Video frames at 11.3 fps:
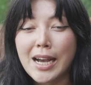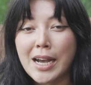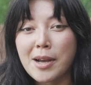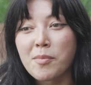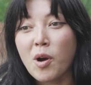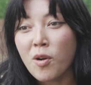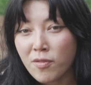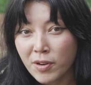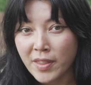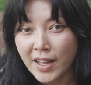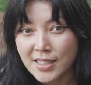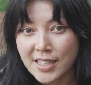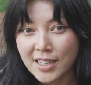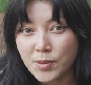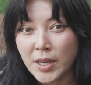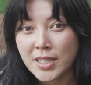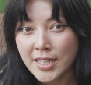Um, over that
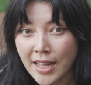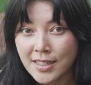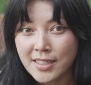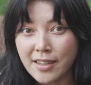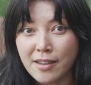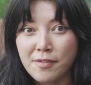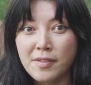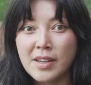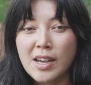six-week intensive,